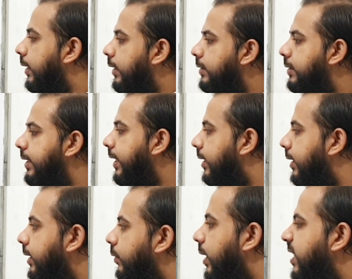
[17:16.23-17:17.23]
So here
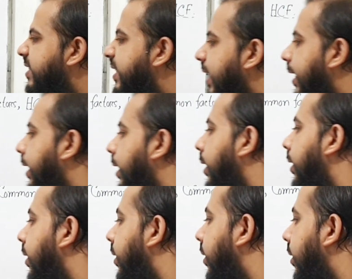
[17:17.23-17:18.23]
you can see
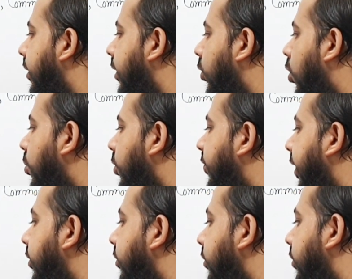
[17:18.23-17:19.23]
the common
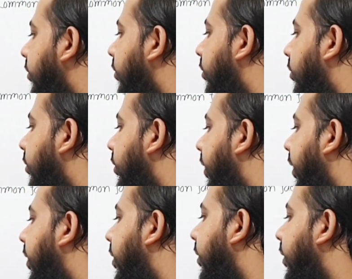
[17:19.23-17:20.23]
factor.
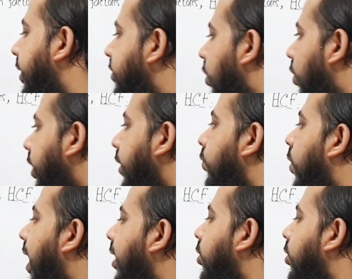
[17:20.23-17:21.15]
There is only one